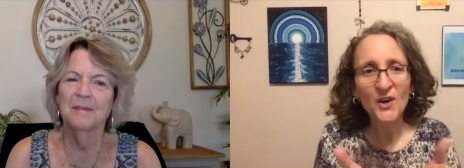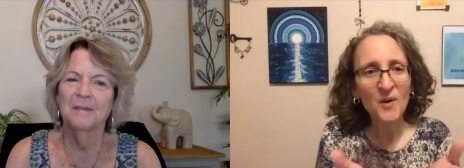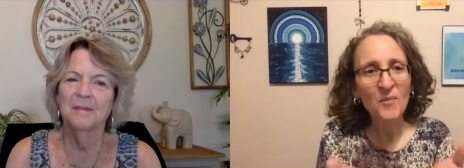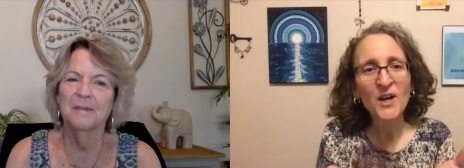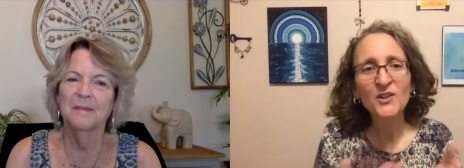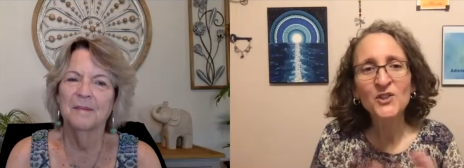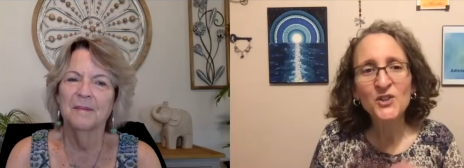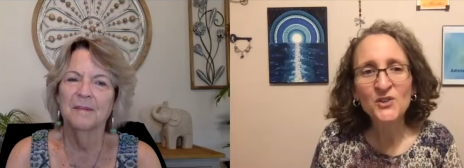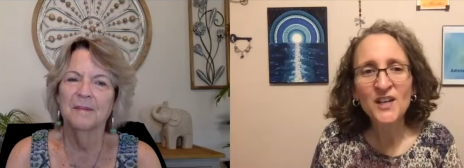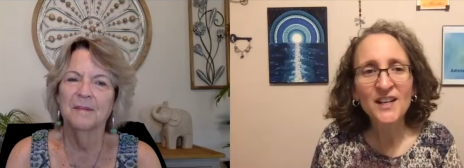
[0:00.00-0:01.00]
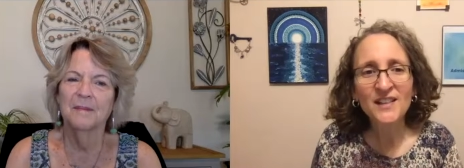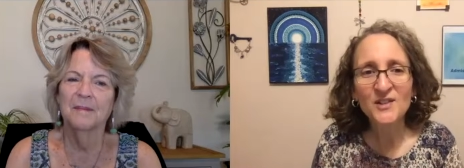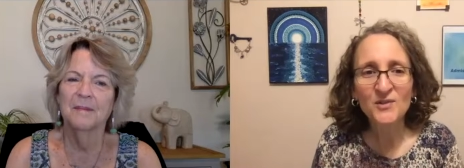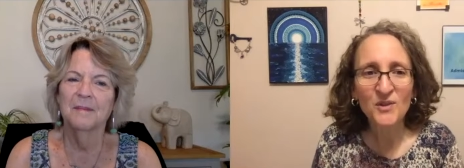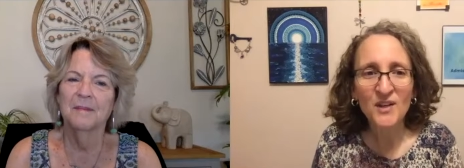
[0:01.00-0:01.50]
Speaker 1: and why don't you take
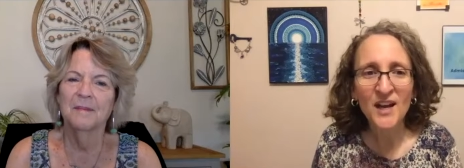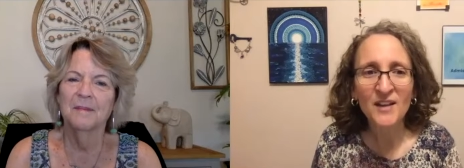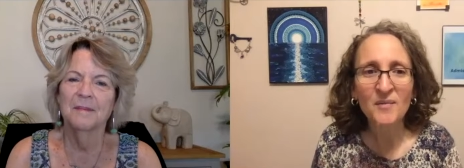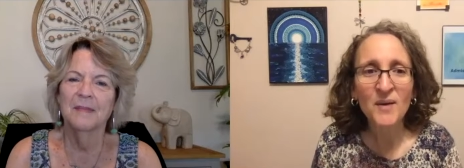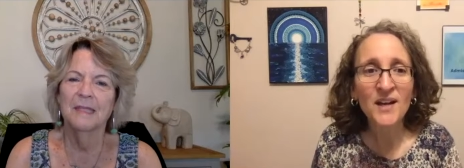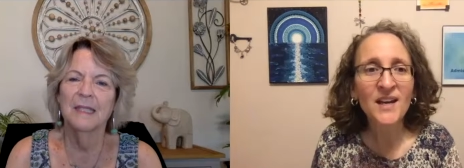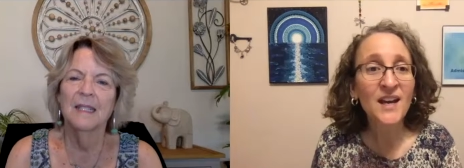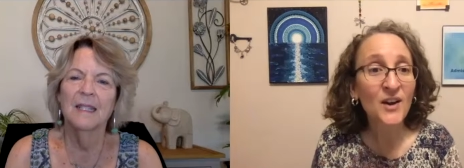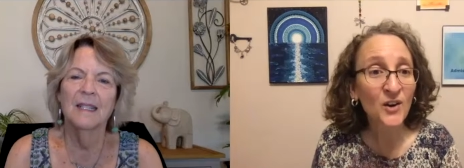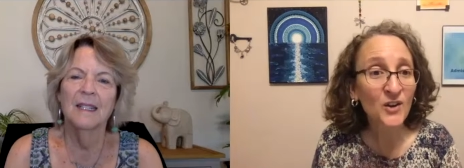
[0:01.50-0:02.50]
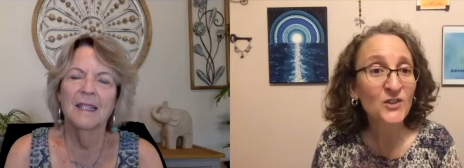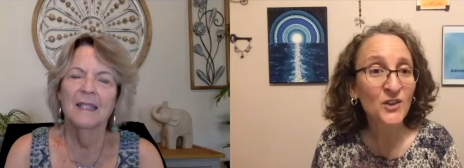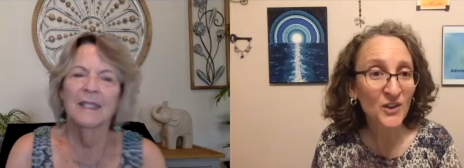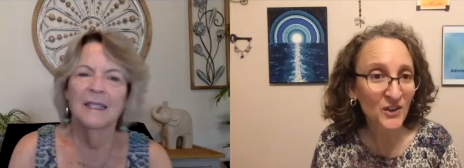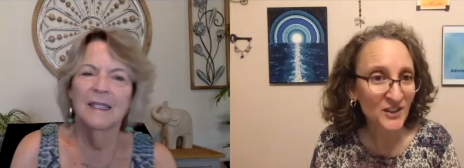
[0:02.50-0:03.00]
this, Renee? The main
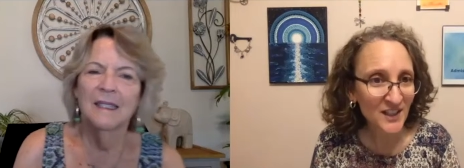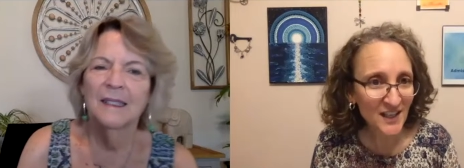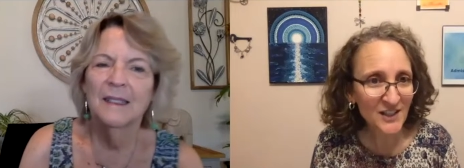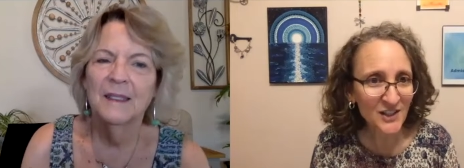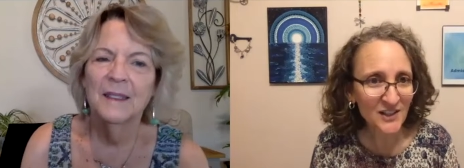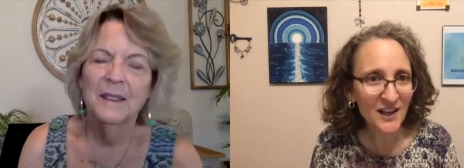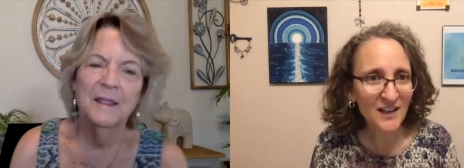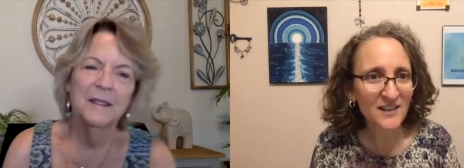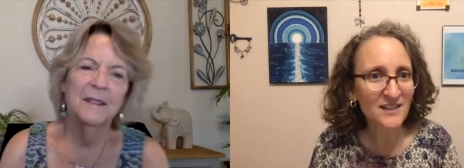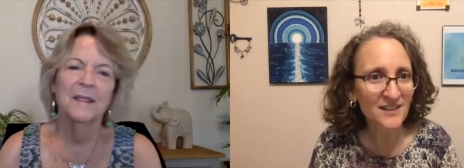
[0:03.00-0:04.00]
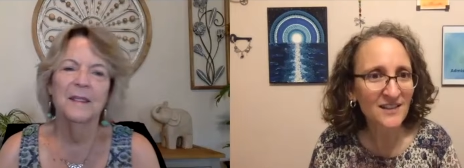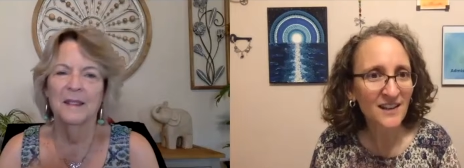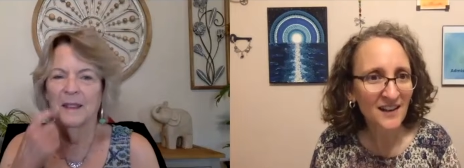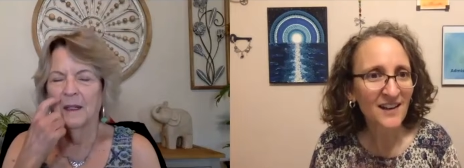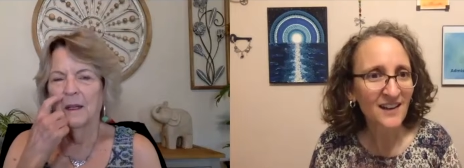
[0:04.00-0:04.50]
character teaches us.
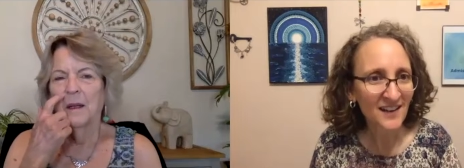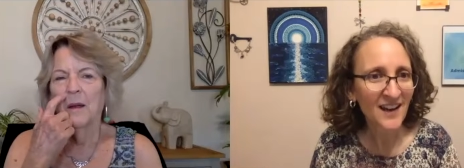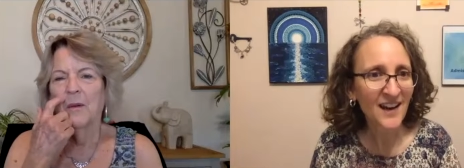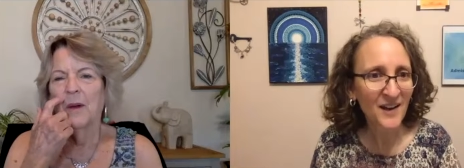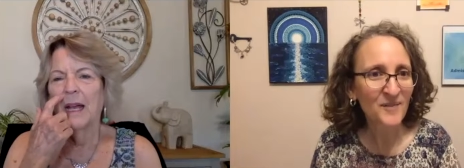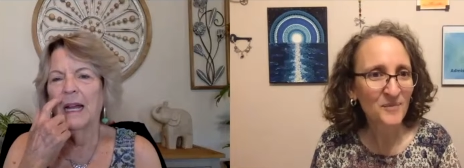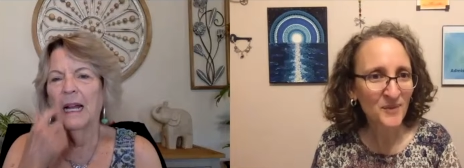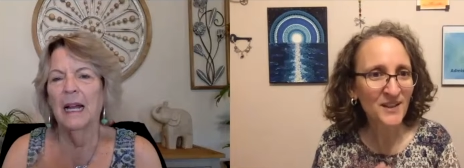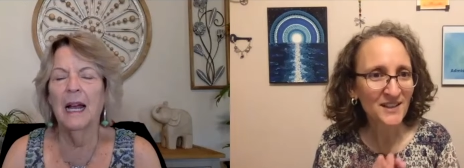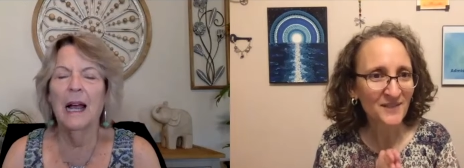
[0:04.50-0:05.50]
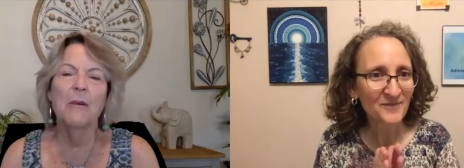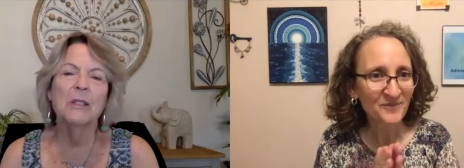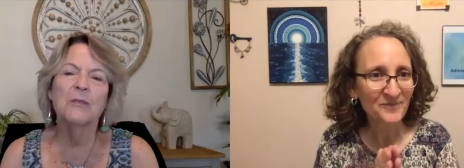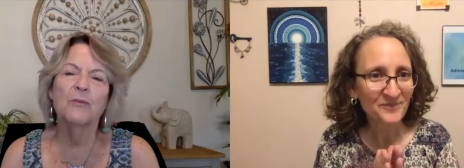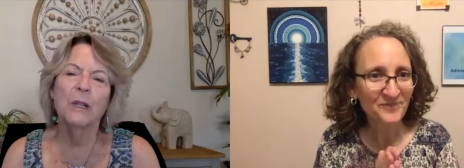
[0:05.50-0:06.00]
Yeah.
Speaker 2: I
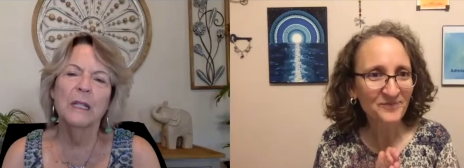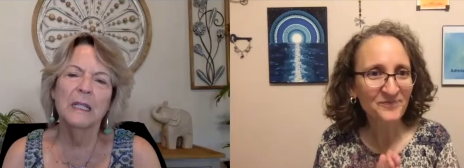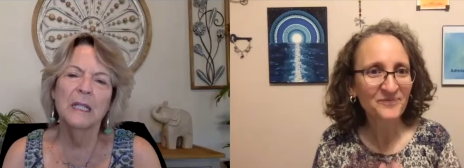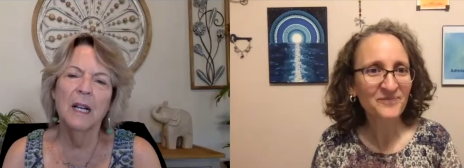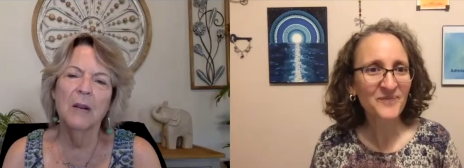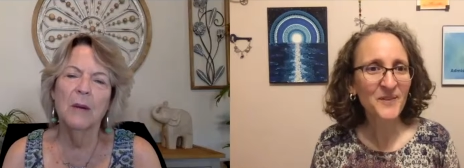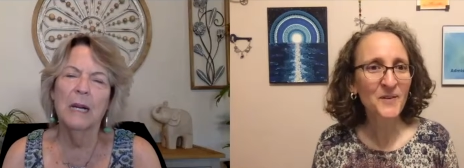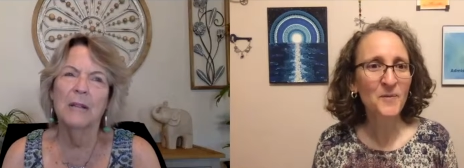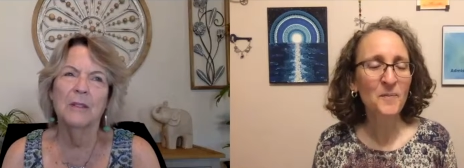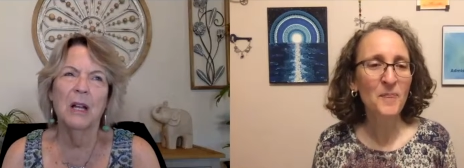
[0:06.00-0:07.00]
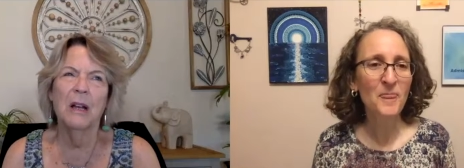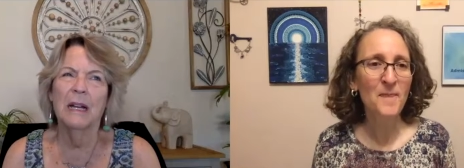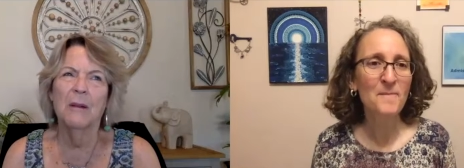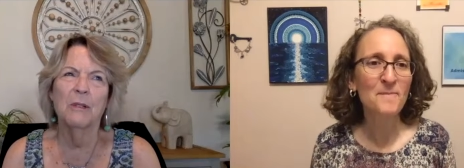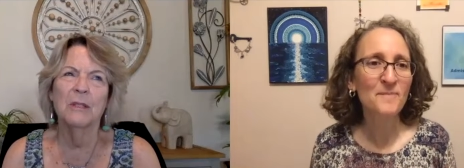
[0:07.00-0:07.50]
was really young when I saw it, and
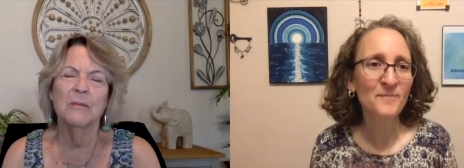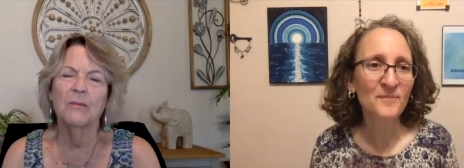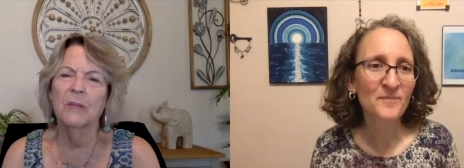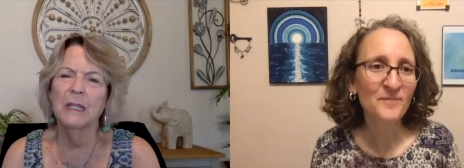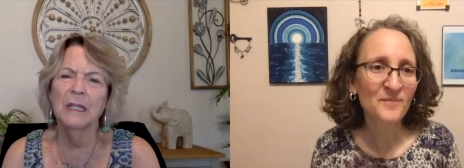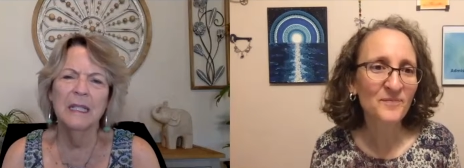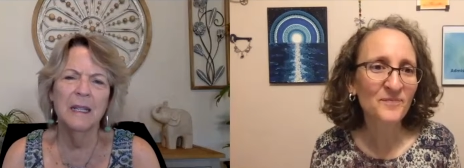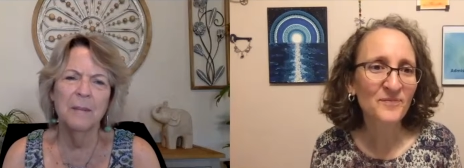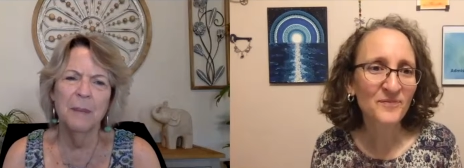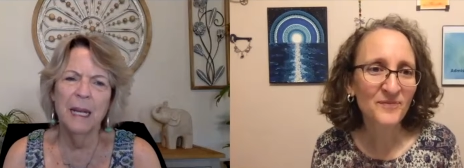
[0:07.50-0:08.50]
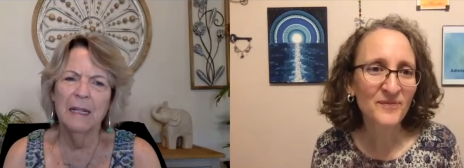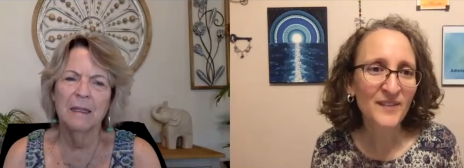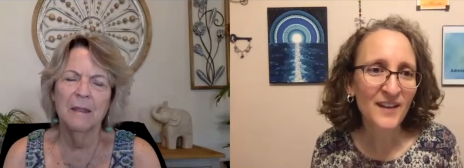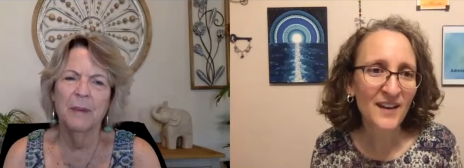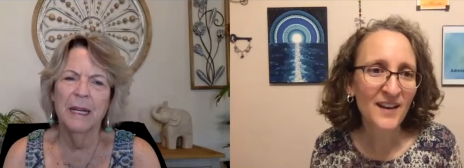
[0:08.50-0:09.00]
I was really
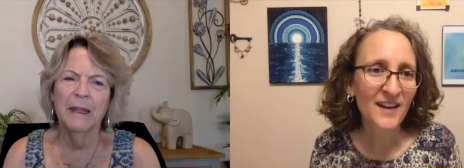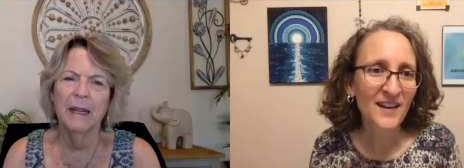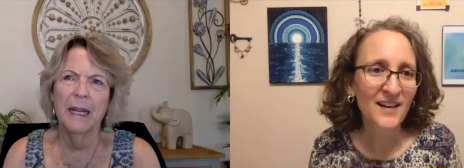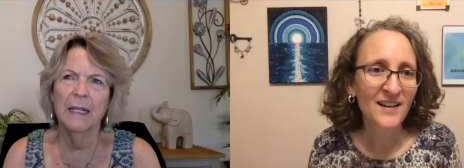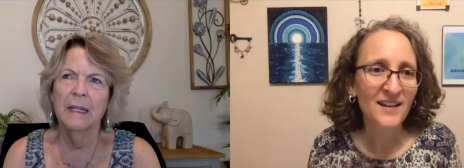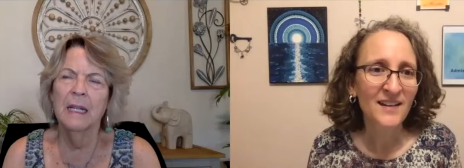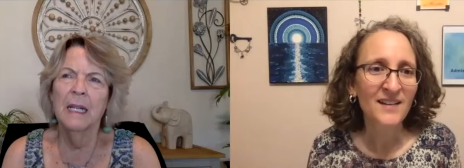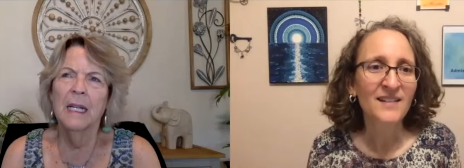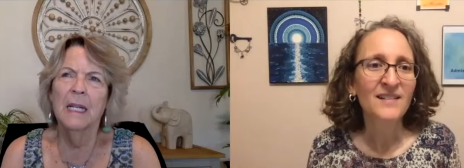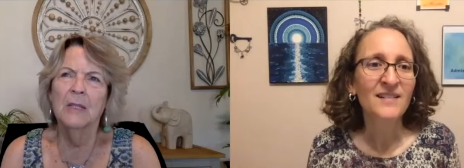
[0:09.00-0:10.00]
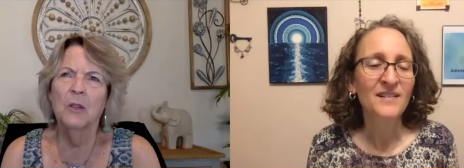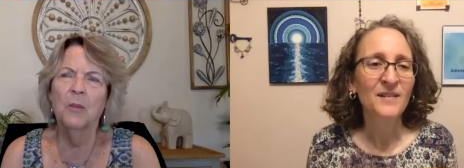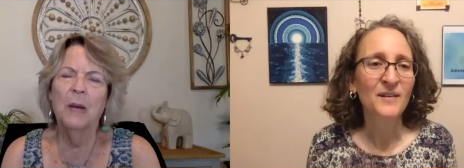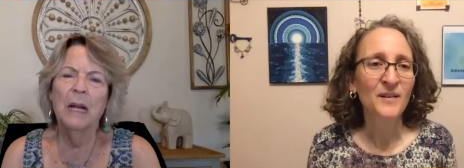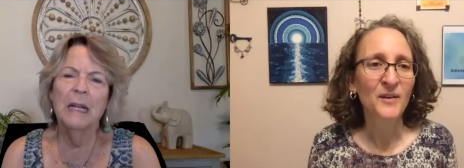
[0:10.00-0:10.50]
impacted by that. So,
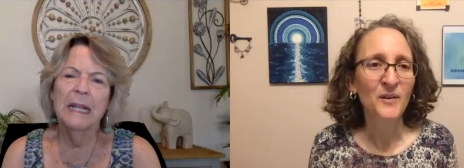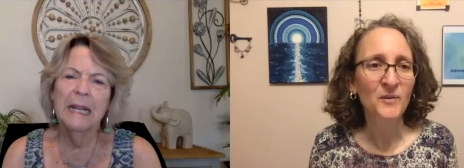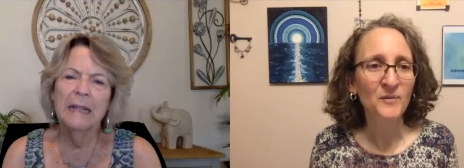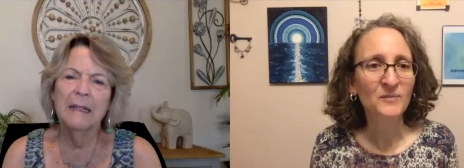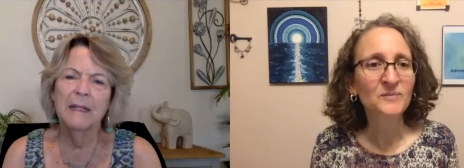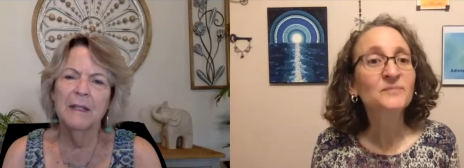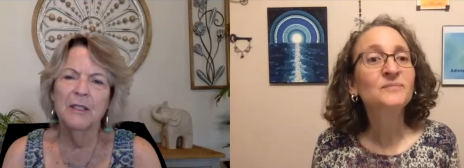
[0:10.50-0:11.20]
Pollyanna is a